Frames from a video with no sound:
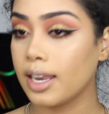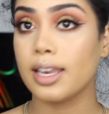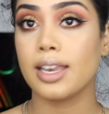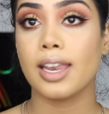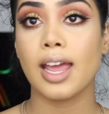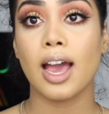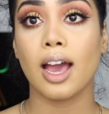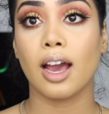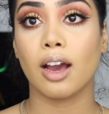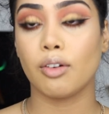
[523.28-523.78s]

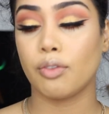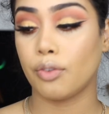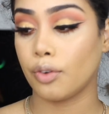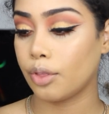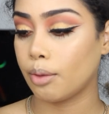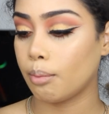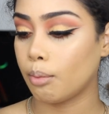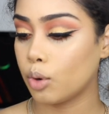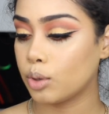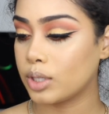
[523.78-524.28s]
Now for
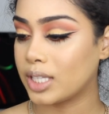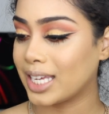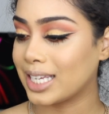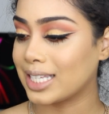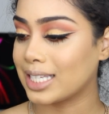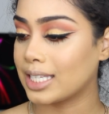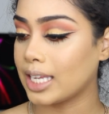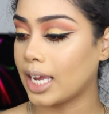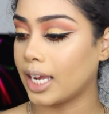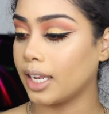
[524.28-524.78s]
the most
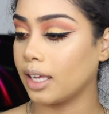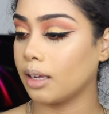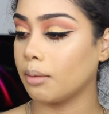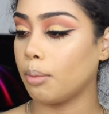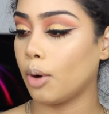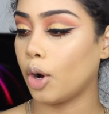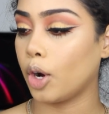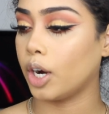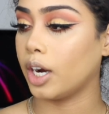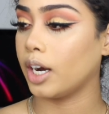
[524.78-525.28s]
exciting
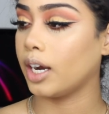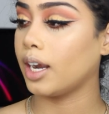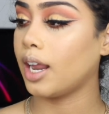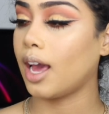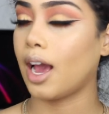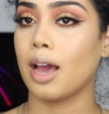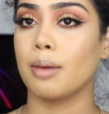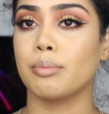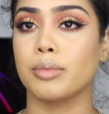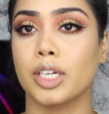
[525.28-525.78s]
part,
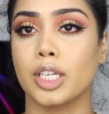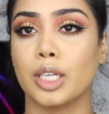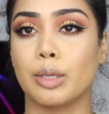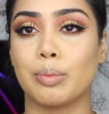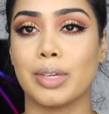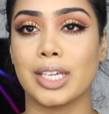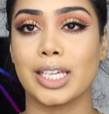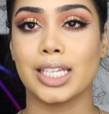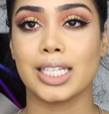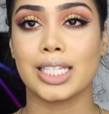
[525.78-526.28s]
I'm going to
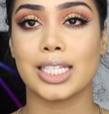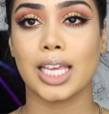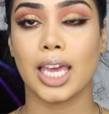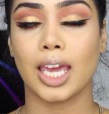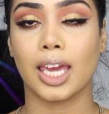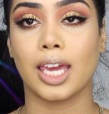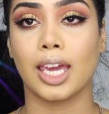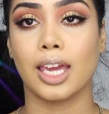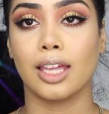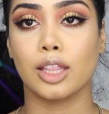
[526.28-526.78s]
be
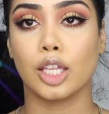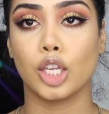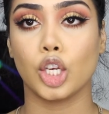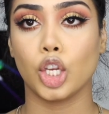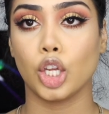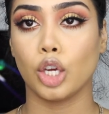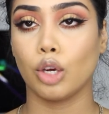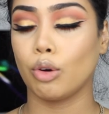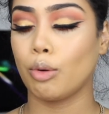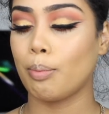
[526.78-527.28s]
taking the
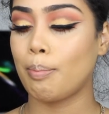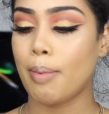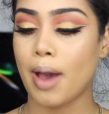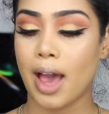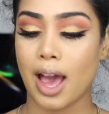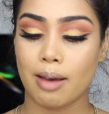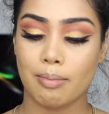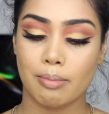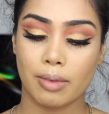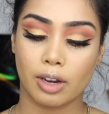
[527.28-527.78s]
new
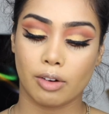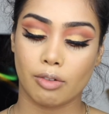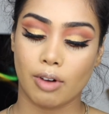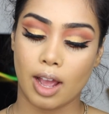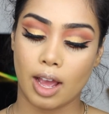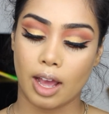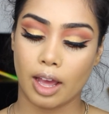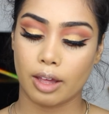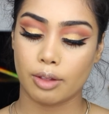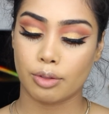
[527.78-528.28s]
Pat
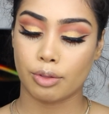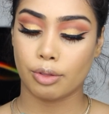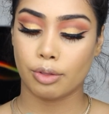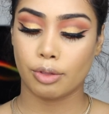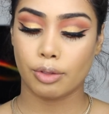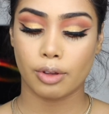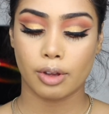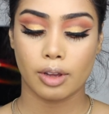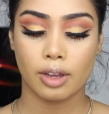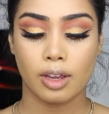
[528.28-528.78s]

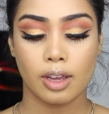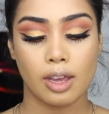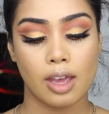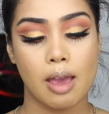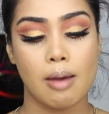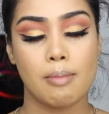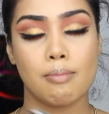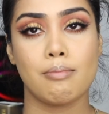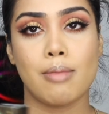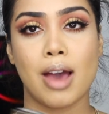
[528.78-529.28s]
McGrath
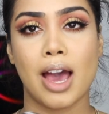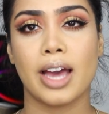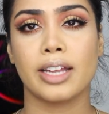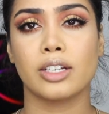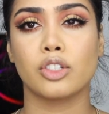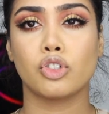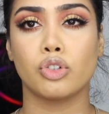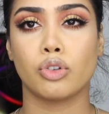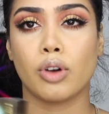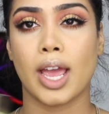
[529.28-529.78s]

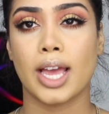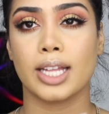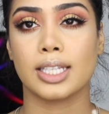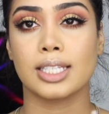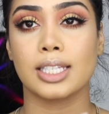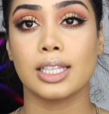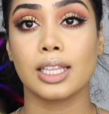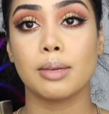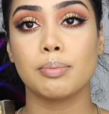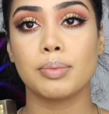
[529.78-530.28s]
matte
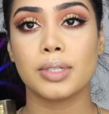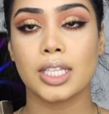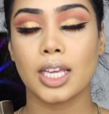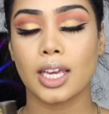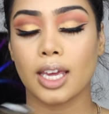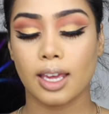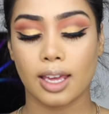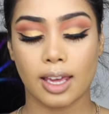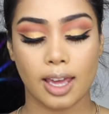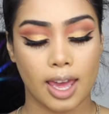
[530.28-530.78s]
Trance
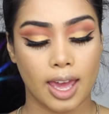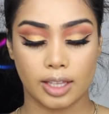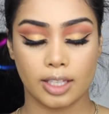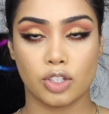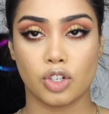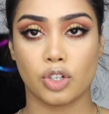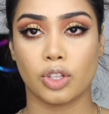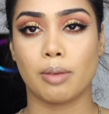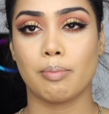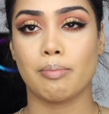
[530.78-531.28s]
lipstick.
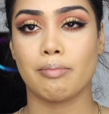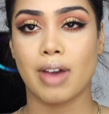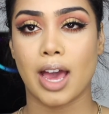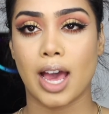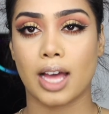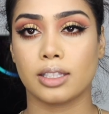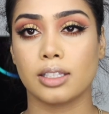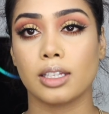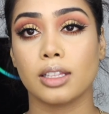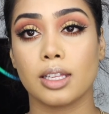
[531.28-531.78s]
These are the
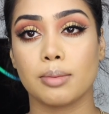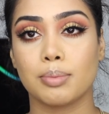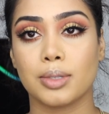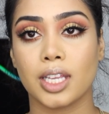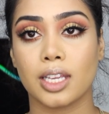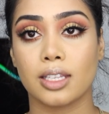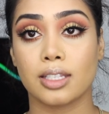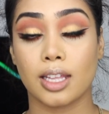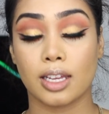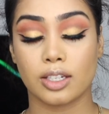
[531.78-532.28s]
matte
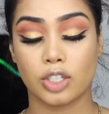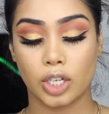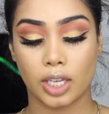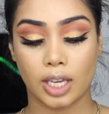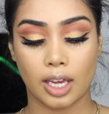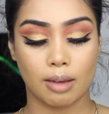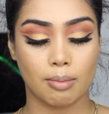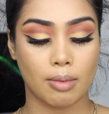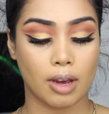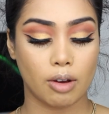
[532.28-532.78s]
lipsticks that she
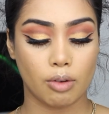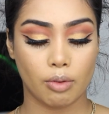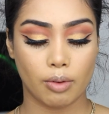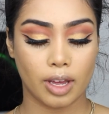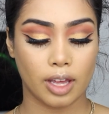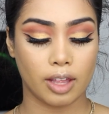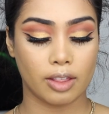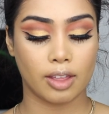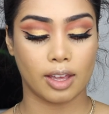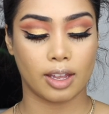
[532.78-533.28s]
came out
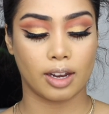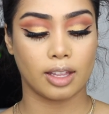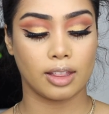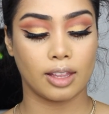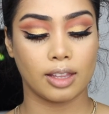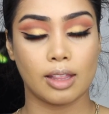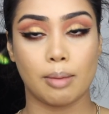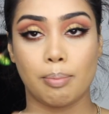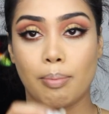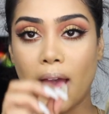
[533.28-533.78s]
with and I
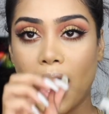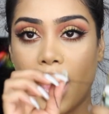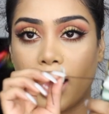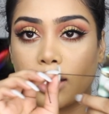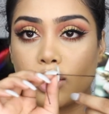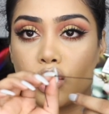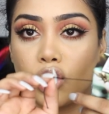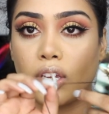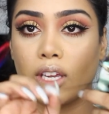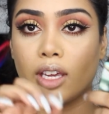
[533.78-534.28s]
think the
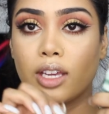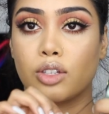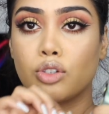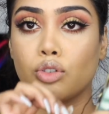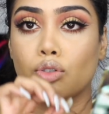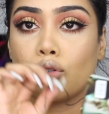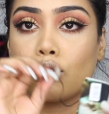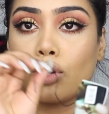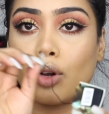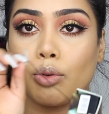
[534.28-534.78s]
packaging is
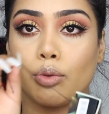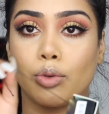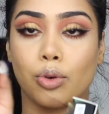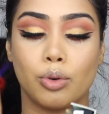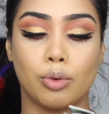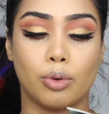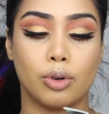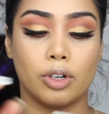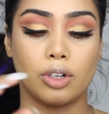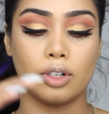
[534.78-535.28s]
so
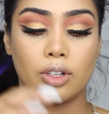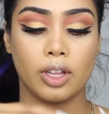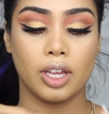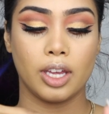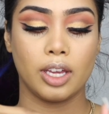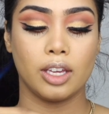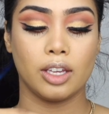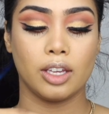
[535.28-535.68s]
cool